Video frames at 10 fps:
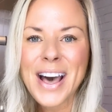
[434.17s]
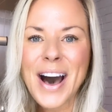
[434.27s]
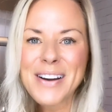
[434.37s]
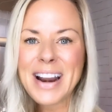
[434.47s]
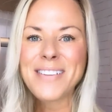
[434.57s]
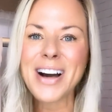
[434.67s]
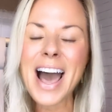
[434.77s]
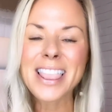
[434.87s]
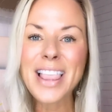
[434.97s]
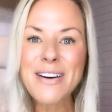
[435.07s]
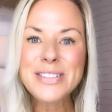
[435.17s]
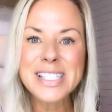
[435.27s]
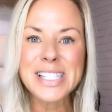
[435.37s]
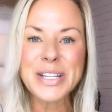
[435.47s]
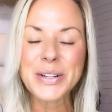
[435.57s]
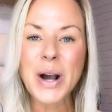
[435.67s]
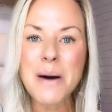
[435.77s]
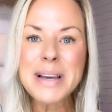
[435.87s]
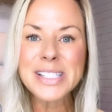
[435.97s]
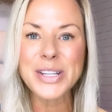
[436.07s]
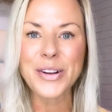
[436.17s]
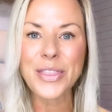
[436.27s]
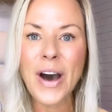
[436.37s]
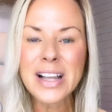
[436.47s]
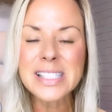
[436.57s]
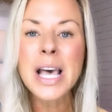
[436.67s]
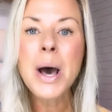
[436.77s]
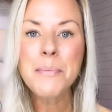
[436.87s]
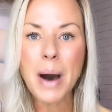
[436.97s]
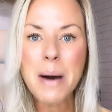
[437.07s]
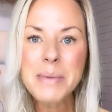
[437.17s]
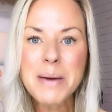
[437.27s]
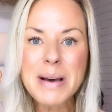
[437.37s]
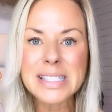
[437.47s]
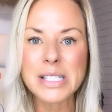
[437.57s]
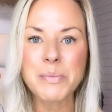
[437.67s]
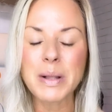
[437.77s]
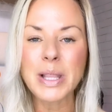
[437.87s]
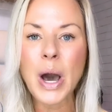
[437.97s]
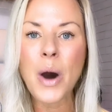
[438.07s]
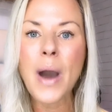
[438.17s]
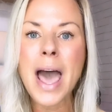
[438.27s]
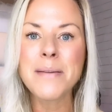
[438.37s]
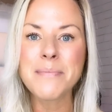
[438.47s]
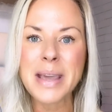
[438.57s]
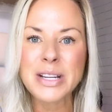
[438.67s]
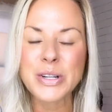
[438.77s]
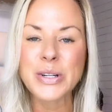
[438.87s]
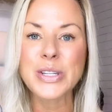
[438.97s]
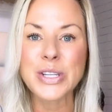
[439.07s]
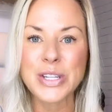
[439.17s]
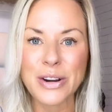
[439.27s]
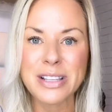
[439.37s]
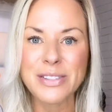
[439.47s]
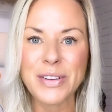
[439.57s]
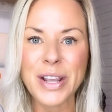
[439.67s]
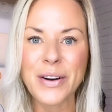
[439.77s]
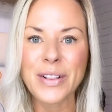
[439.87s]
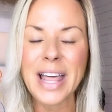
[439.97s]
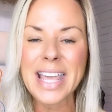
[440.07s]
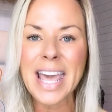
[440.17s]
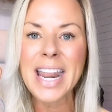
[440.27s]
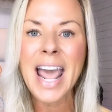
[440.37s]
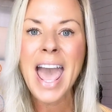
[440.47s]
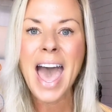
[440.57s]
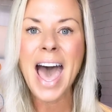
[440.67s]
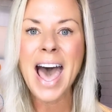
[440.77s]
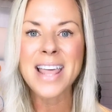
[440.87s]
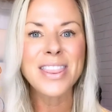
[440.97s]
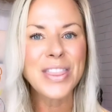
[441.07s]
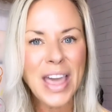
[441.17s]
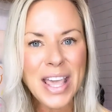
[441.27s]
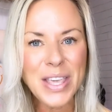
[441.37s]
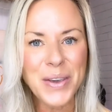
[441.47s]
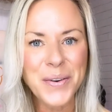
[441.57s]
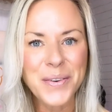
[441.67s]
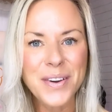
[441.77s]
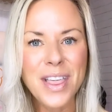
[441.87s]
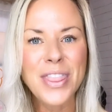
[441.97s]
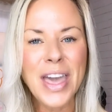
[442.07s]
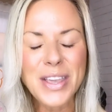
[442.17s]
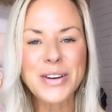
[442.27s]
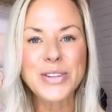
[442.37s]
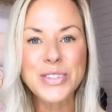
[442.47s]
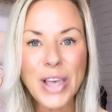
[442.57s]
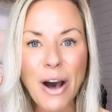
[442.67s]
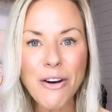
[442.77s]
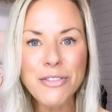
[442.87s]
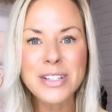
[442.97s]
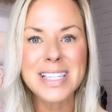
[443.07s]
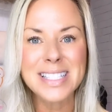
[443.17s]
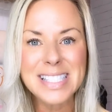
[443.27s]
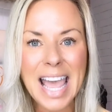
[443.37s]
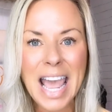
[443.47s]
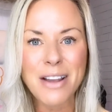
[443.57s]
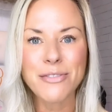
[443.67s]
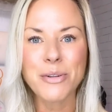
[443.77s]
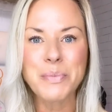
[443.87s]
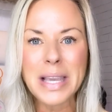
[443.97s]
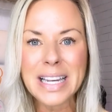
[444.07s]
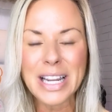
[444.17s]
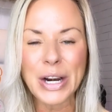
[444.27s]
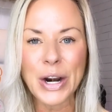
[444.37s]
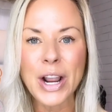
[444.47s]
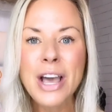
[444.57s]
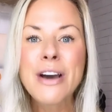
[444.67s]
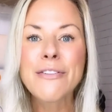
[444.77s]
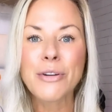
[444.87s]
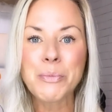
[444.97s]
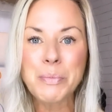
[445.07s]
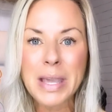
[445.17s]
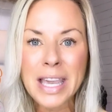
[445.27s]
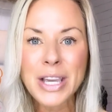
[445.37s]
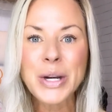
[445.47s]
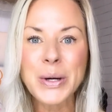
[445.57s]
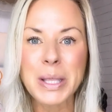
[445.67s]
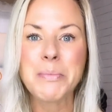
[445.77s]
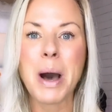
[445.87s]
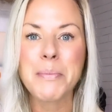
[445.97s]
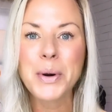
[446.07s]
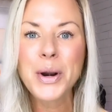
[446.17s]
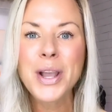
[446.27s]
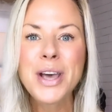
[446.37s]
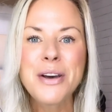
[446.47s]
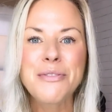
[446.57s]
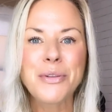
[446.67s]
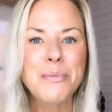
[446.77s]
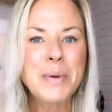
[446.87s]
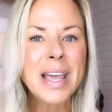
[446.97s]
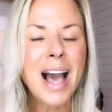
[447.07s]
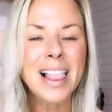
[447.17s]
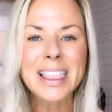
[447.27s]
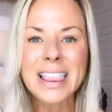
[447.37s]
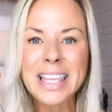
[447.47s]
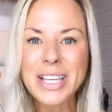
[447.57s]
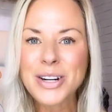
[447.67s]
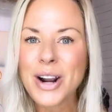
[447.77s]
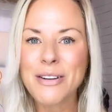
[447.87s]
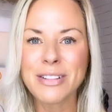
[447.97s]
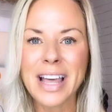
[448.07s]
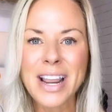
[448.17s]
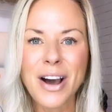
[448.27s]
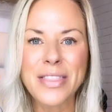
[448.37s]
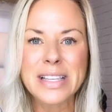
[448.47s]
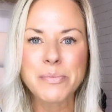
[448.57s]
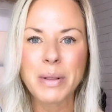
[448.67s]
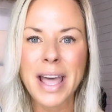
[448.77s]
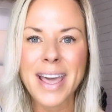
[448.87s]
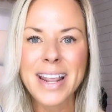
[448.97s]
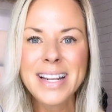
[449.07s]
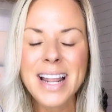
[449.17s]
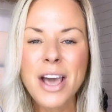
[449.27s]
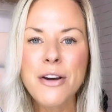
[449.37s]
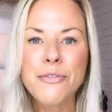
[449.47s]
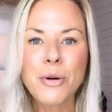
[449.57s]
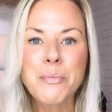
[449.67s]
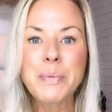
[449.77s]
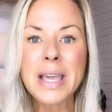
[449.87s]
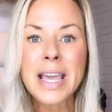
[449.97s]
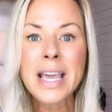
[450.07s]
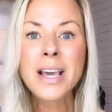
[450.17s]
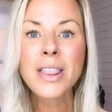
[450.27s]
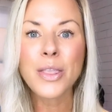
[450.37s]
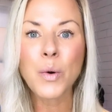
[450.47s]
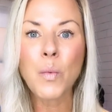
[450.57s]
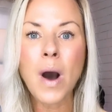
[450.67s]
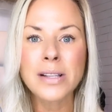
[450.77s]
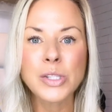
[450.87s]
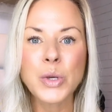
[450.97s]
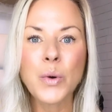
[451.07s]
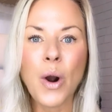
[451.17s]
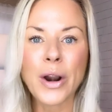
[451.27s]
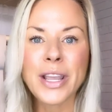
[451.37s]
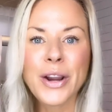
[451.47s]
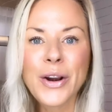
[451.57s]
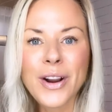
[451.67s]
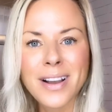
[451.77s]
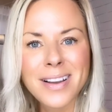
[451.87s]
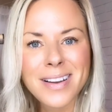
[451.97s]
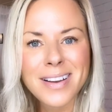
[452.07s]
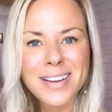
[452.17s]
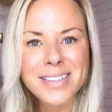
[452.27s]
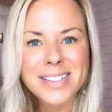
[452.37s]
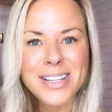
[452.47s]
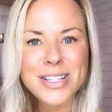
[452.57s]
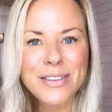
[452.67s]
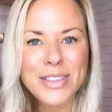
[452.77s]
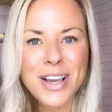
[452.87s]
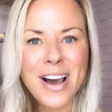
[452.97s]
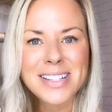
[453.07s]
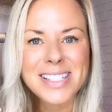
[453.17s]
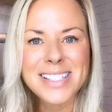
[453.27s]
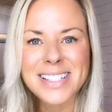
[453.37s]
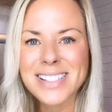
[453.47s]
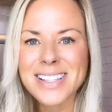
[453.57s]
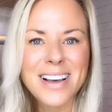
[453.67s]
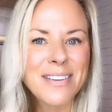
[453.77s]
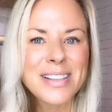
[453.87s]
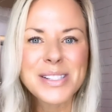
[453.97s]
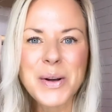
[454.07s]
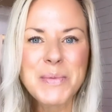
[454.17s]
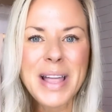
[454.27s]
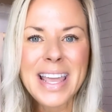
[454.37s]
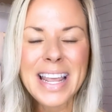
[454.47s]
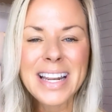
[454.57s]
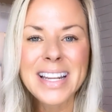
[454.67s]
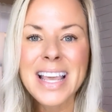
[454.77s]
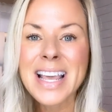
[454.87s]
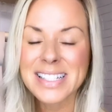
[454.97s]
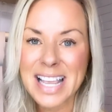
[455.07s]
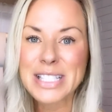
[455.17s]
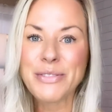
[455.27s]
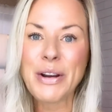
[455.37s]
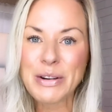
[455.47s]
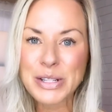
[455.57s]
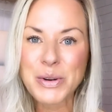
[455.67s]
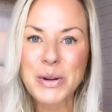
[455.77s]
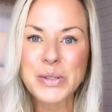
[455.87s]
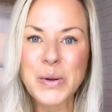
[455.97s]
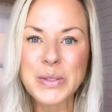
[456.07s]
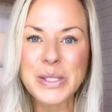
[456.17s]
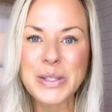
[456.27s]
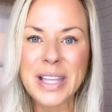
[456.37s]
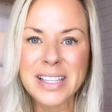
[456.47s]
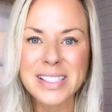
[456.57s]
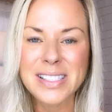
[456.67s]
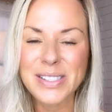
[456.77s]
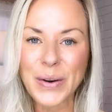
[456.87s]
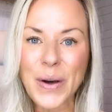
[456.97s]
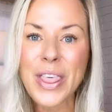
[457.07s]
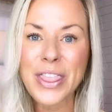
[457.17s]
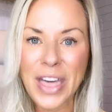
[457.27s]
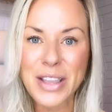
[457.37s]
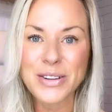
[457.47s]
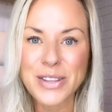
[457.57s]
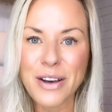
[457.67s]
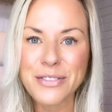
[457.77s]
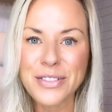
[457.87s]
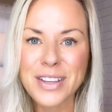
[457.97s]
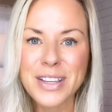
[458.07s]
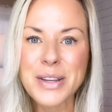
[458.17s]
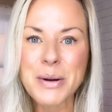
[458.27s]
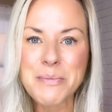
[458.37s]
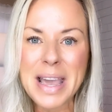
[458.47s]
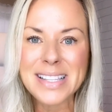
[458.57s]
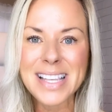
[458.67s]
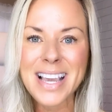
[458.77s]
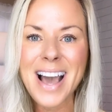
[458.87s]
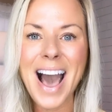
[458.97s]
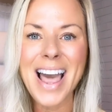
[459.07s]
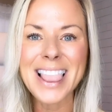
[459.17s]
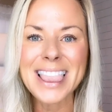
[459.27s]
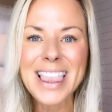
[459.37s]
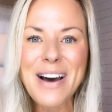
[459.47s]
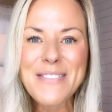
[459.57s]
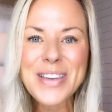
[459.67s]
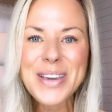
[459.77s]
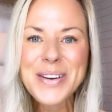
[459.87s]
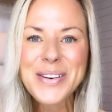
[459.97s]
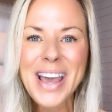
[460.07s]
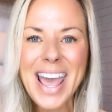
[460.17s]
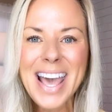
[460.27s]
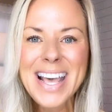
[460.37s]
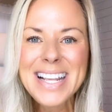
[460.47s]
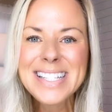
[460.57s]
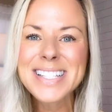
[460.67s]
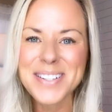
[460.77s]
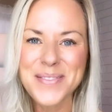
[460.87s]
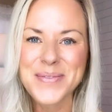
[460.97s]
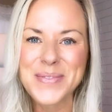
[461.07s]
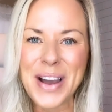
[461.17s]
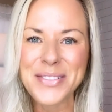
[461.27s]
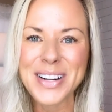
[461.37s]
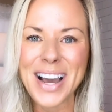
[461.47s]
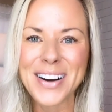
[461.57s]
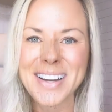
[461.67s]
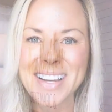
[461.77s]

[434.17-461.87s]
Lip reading: All right, well, I'd love to see your comments, your thoughts. Pop me a message below and make sure to share this video, like it, and thank you. Thank yourself today for being here, for being an early popper, for being a leader of light on this planet, for being the ones who are here to shift the consciousness of this whole planet. It takes a very strong soul to do this, so thank yourself. You're amazing. I love you, and bye for now.